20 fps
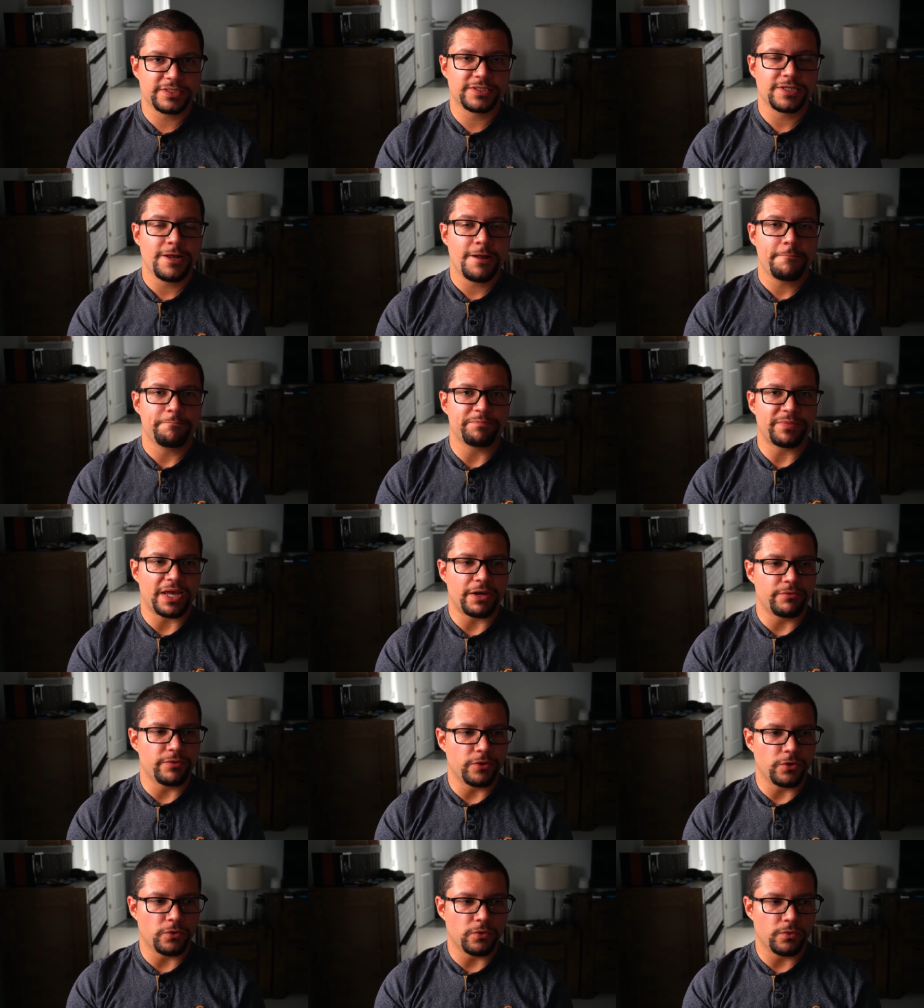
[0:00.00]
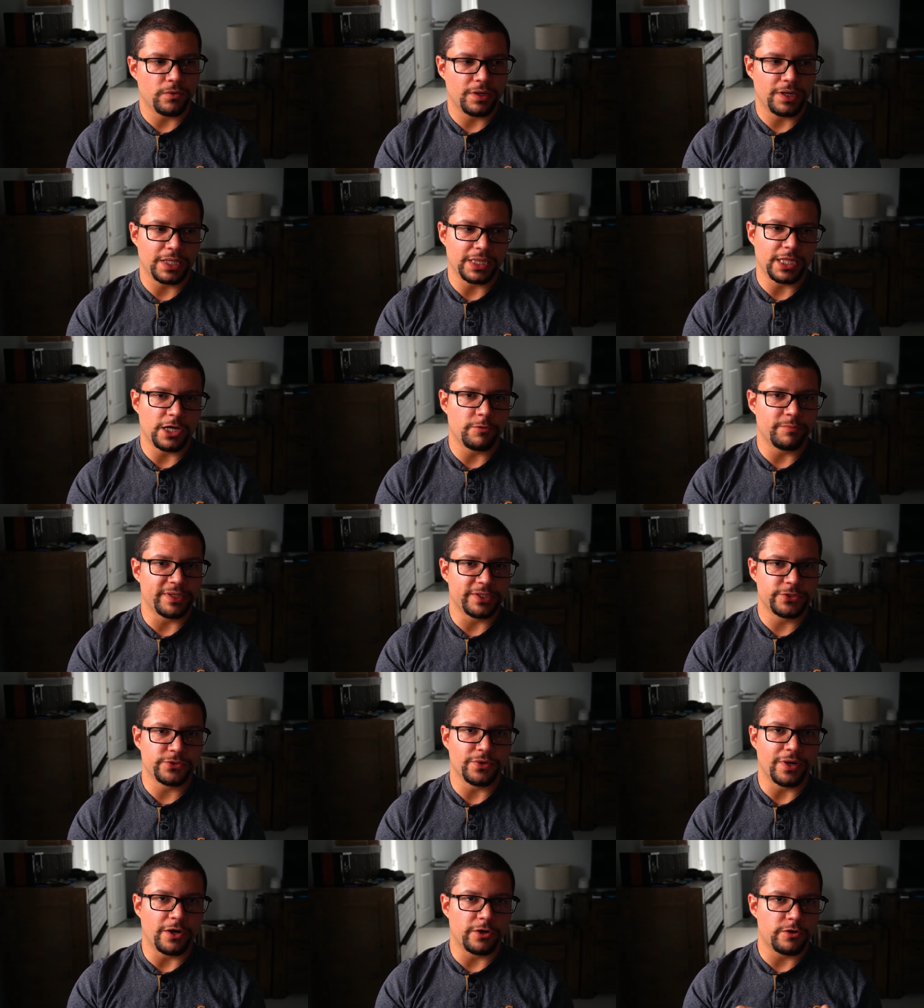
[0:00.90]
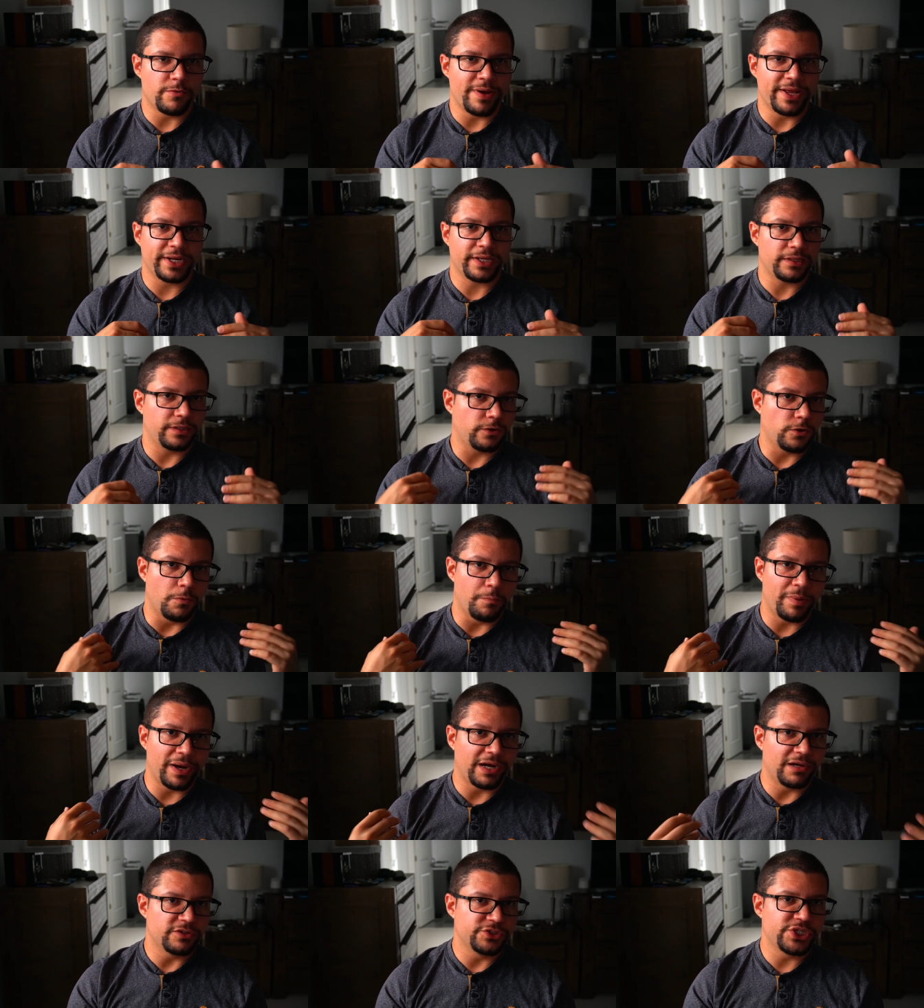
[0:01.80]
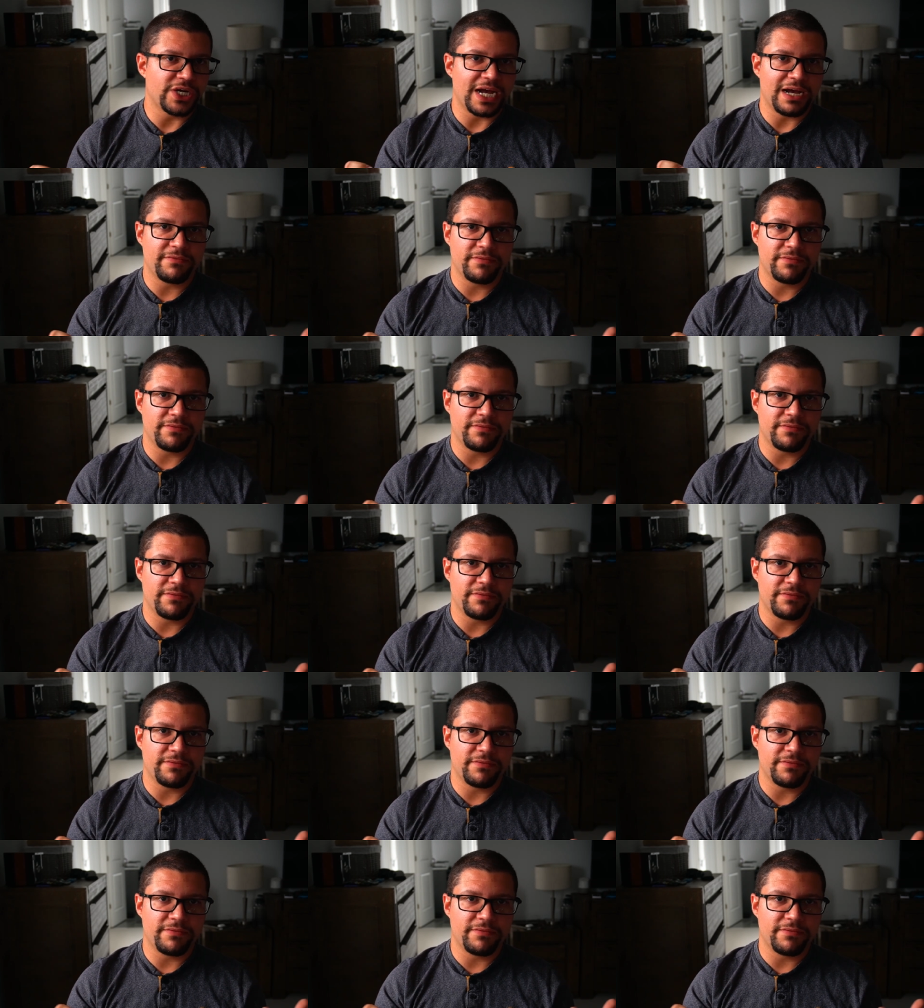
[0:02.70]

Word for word: that will allow me to automatically compile Java,